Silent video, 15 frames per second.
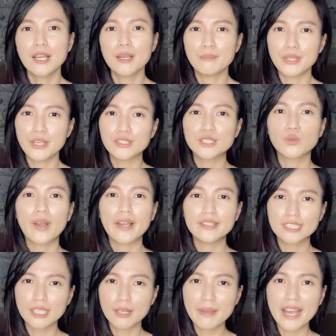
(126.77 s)
because while
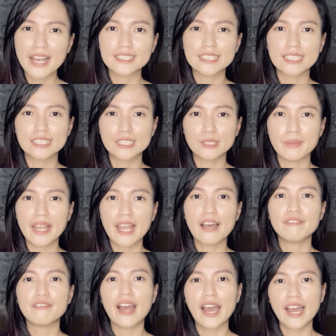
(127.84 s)
some assets may have